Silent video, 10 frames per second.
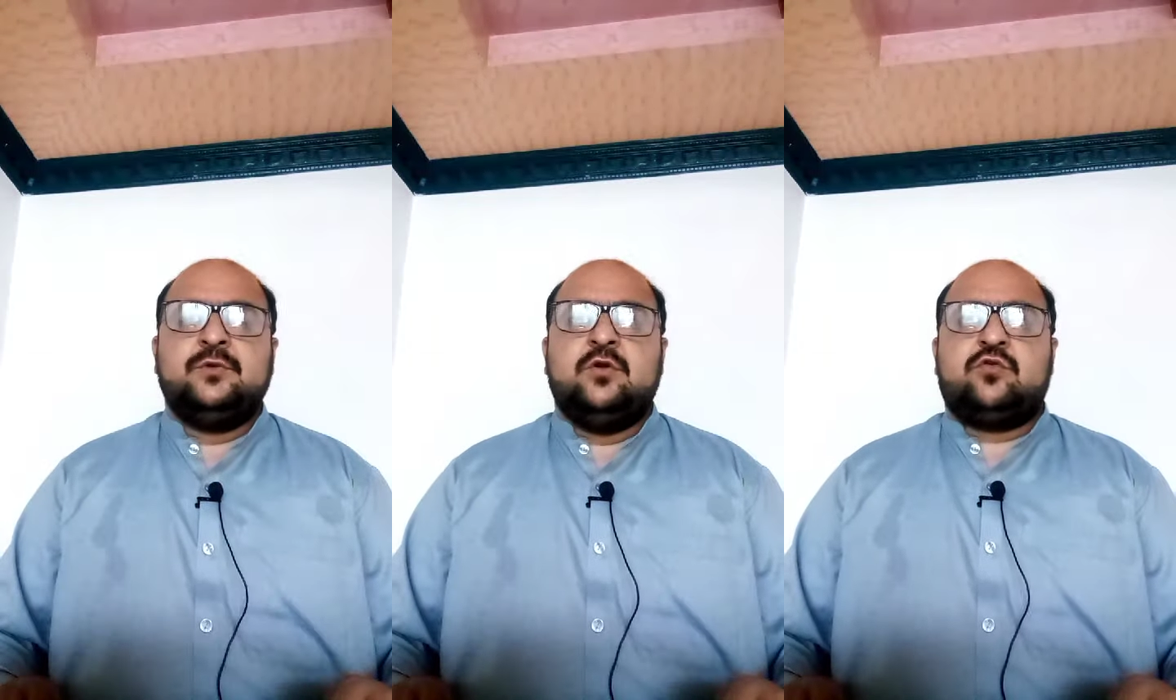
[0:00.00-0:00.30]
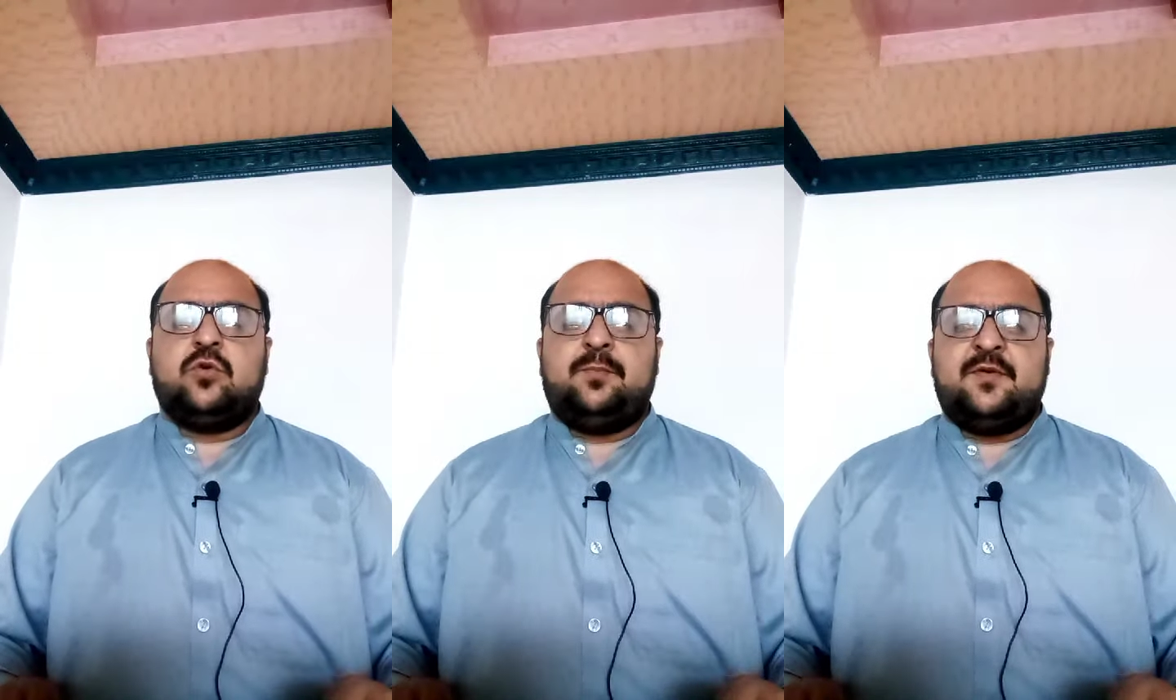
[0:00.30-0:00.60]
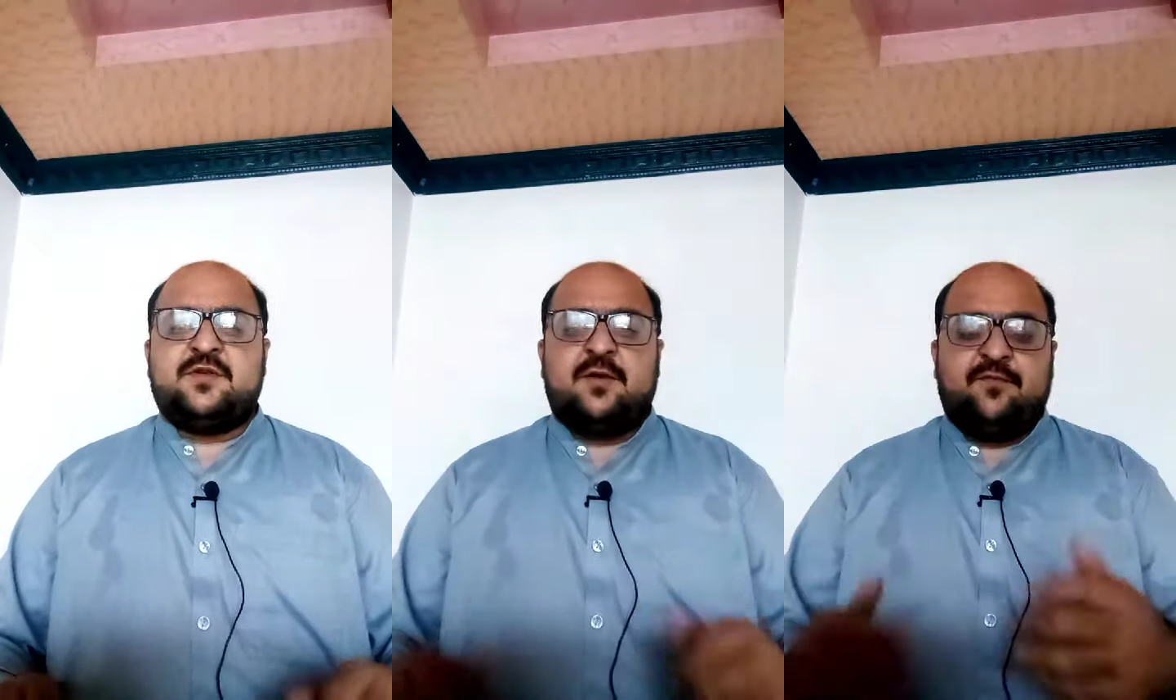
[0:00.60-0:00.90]
So
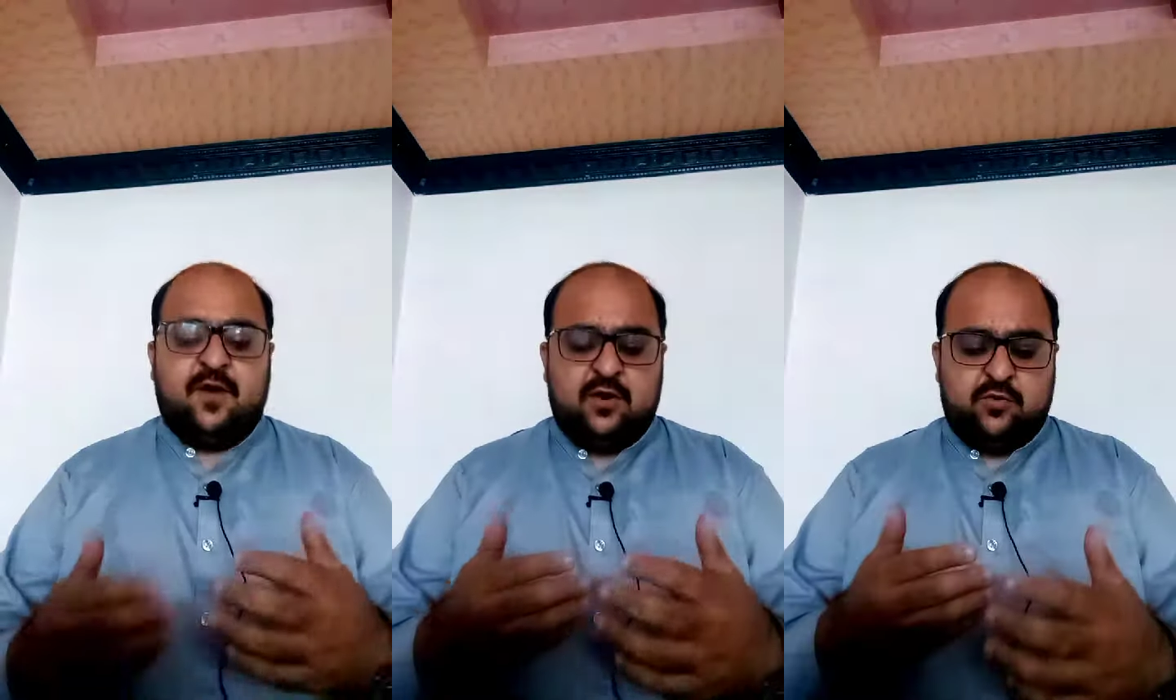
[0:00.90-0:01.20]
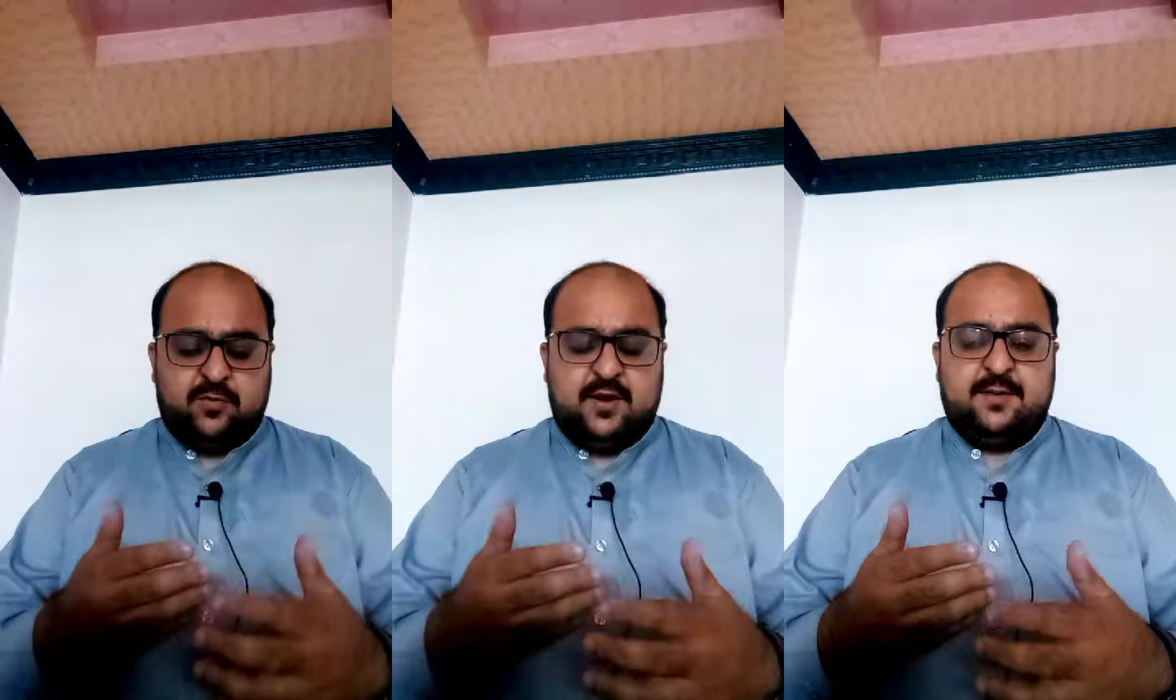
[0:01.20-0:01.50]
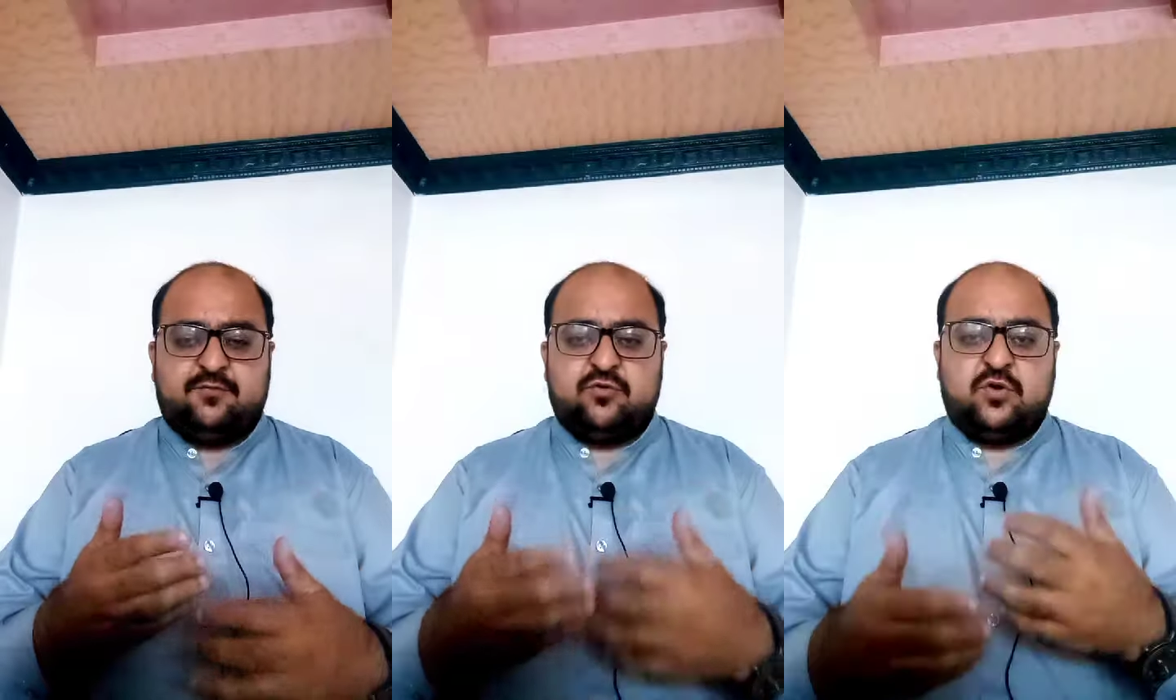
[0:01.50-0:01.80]
first of all, you will
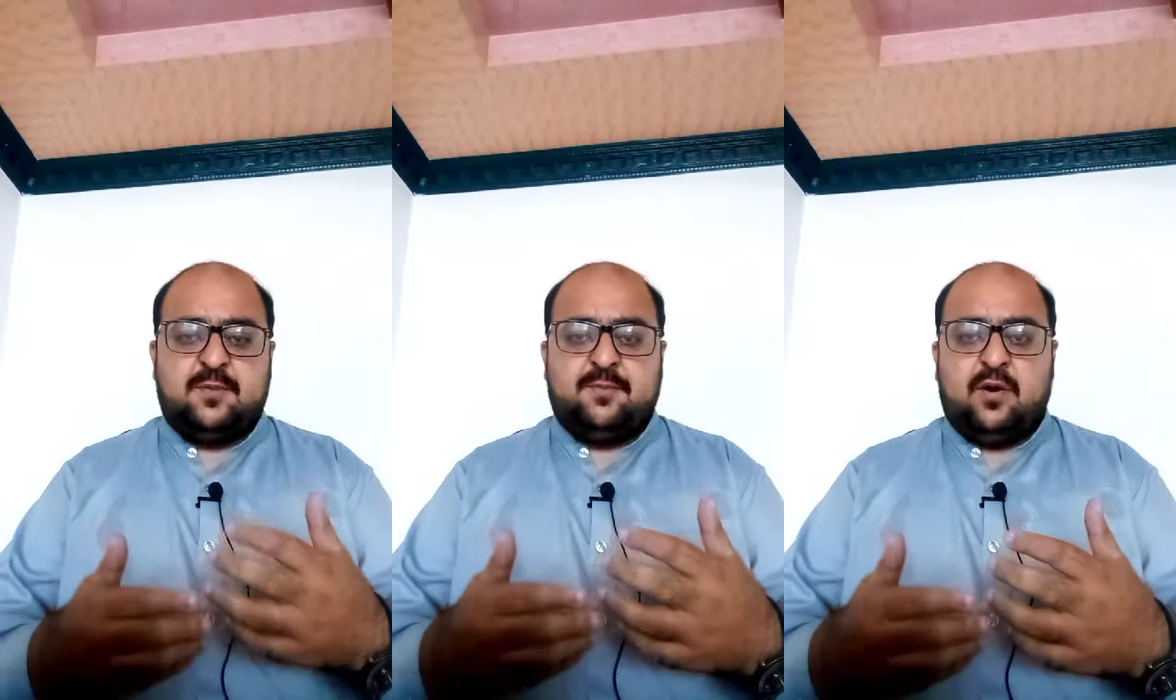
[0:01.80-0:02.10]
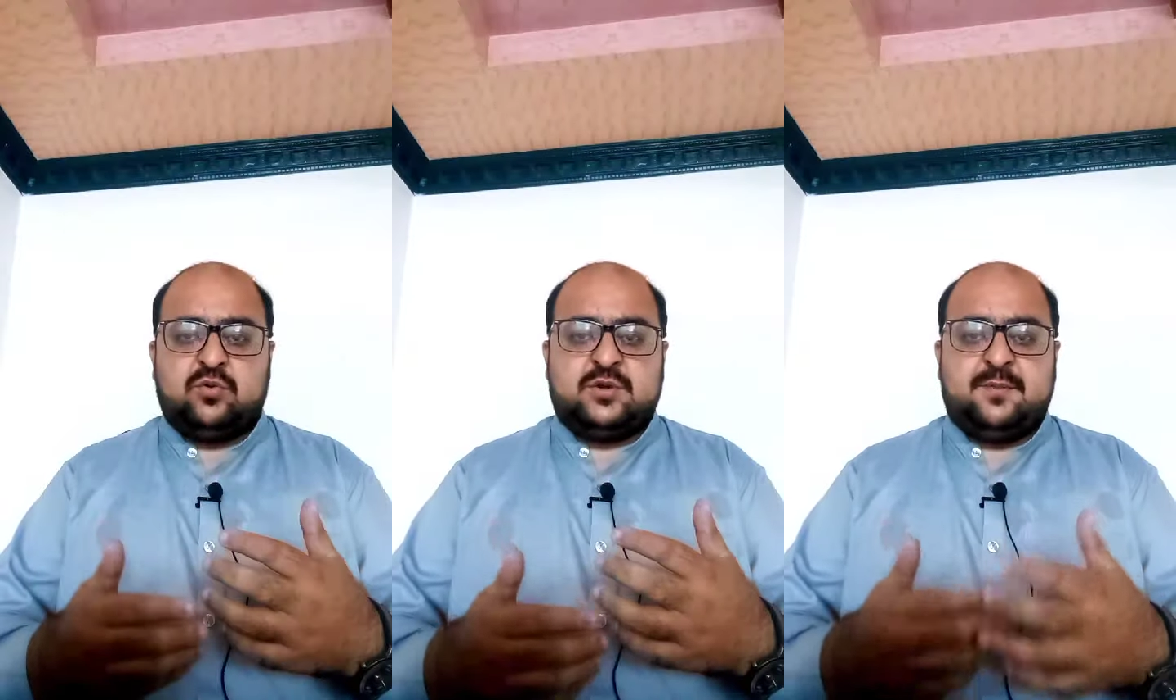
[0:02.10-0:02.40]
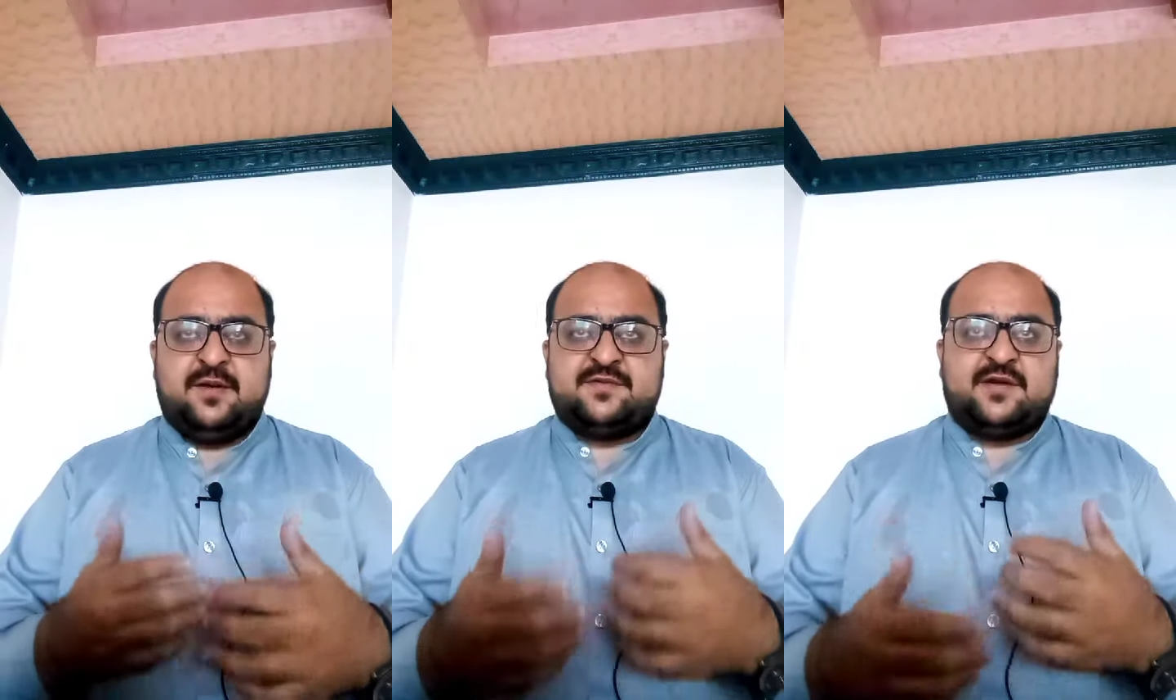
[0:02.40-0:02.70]
have to know about the
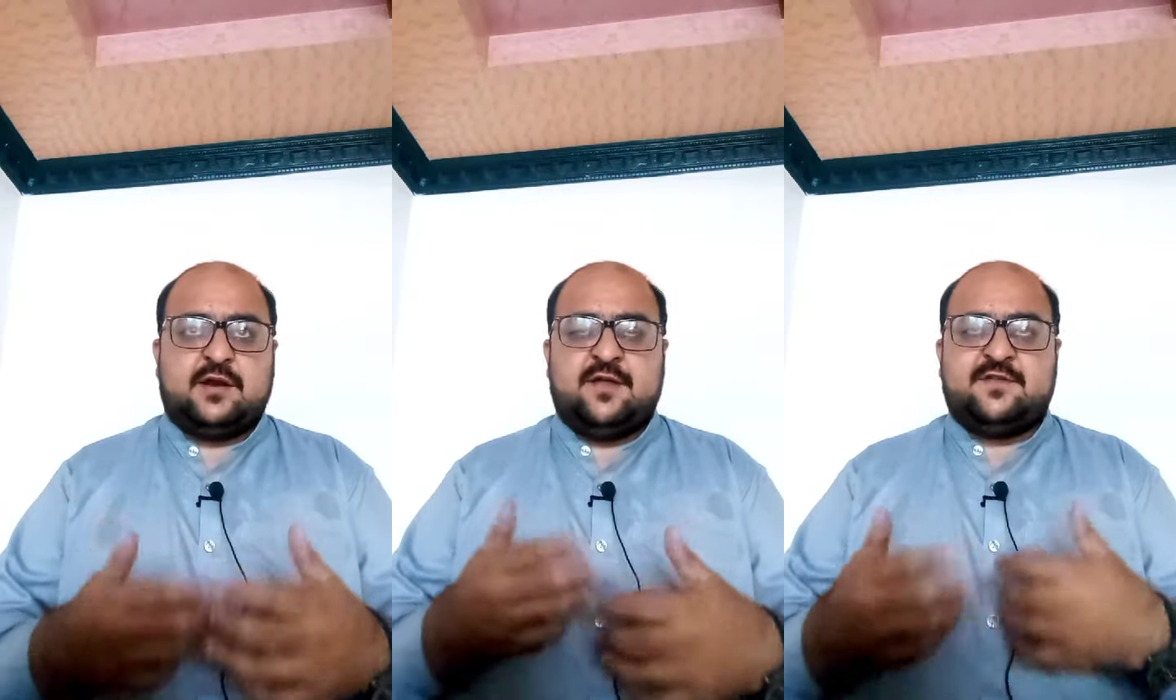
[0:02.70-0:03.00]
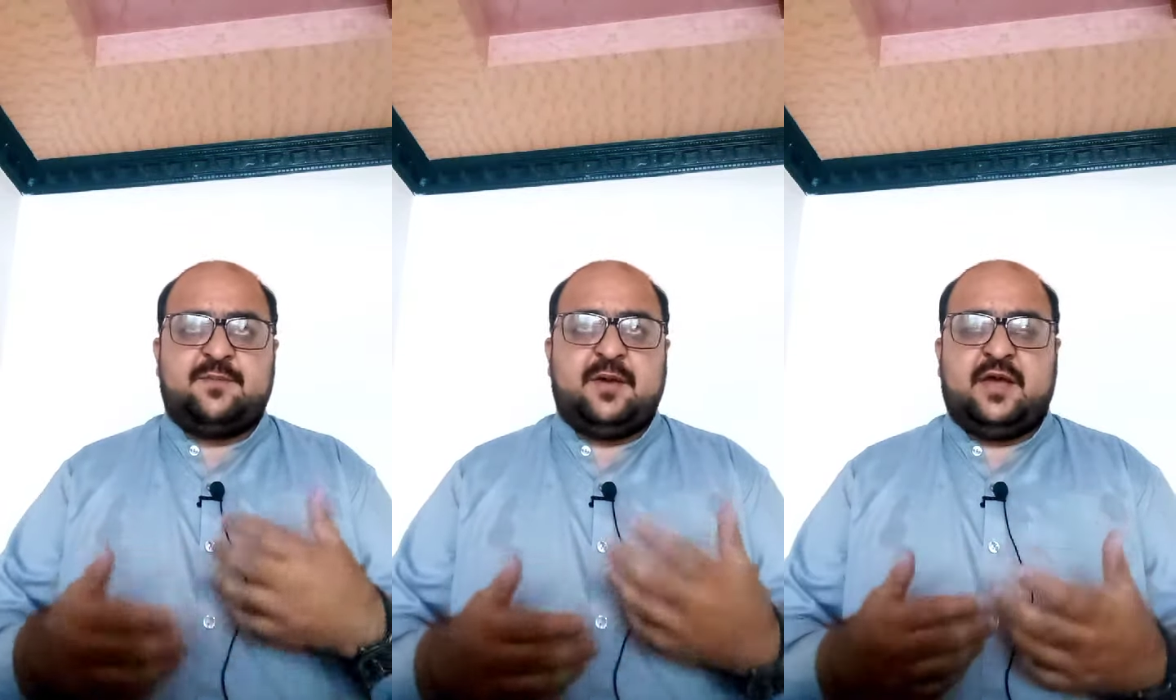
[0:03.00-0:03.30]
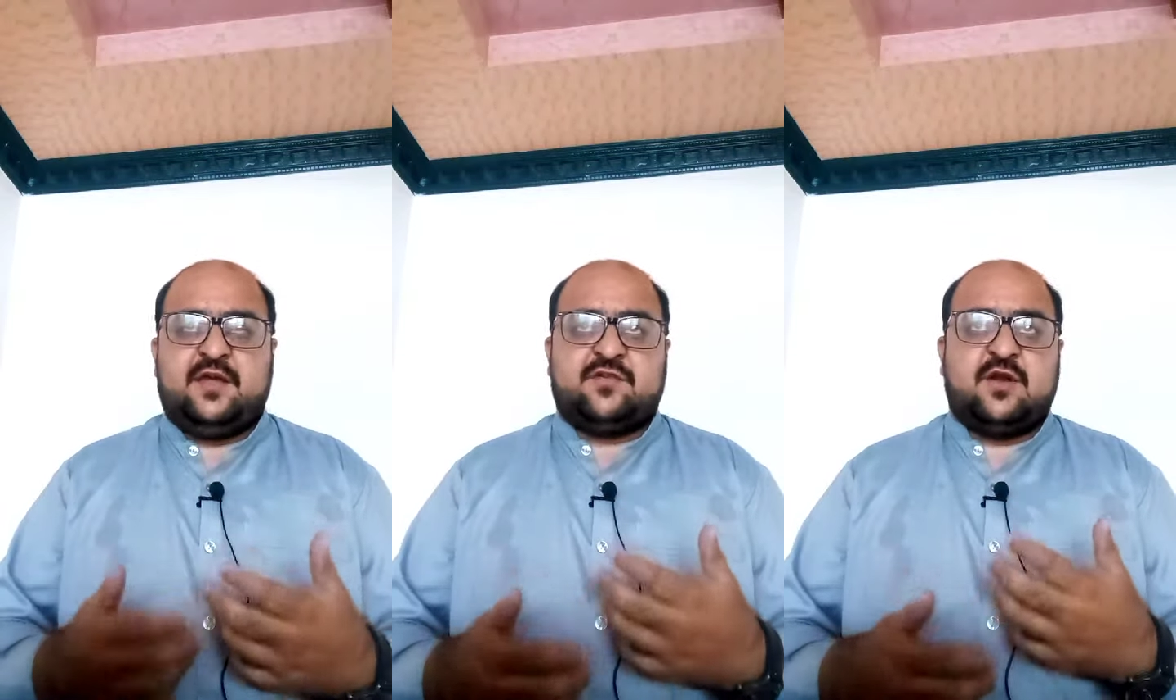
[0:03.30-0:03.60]
basic
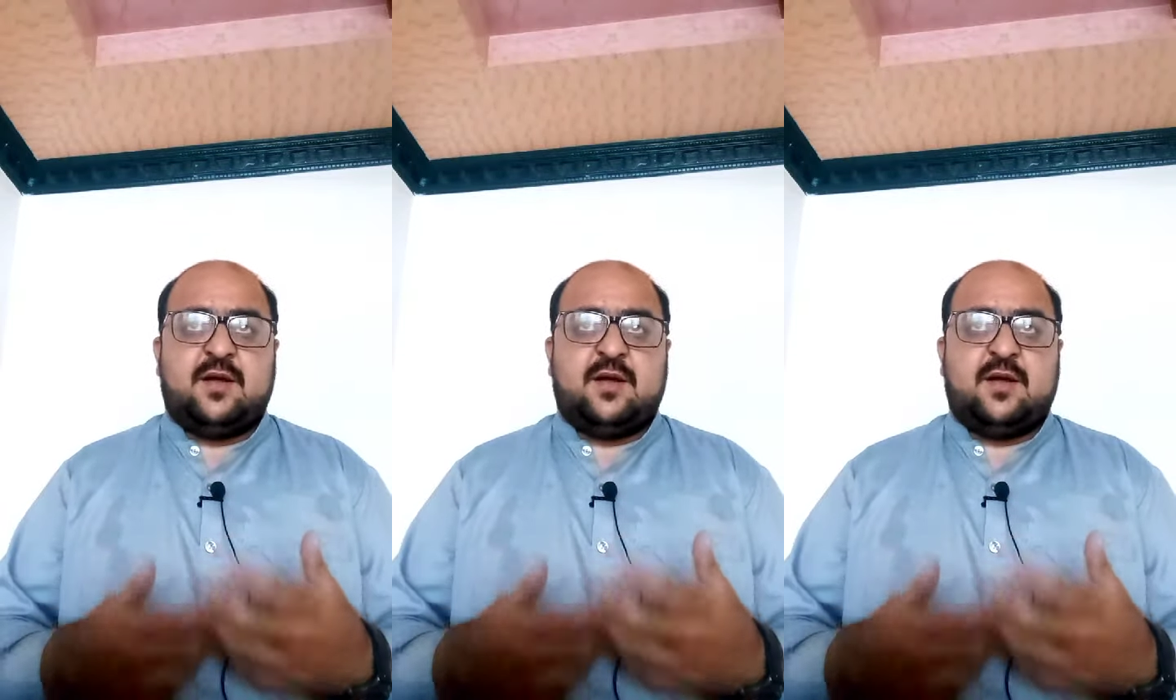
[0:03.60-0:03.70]
classification